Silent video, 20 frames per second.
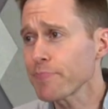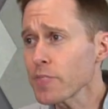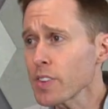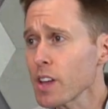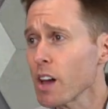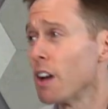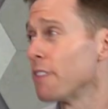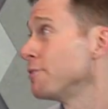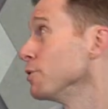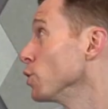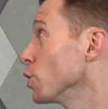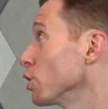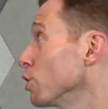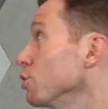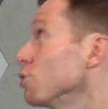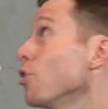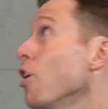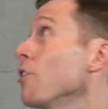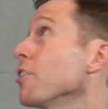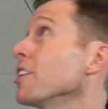uh, if you include
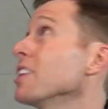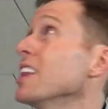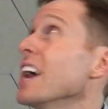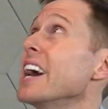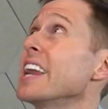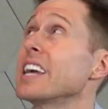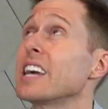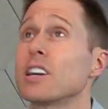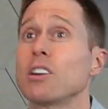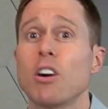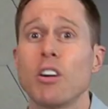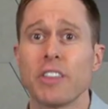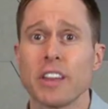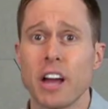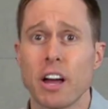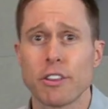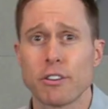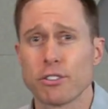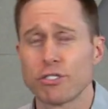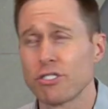all the lighting and all the
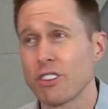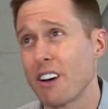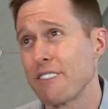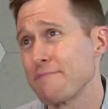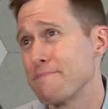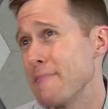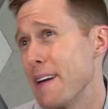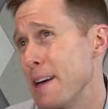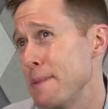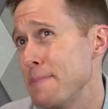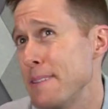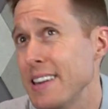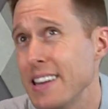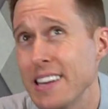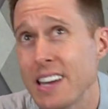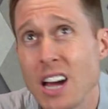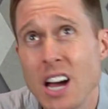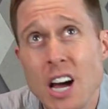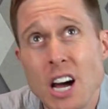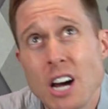other stuff, maybe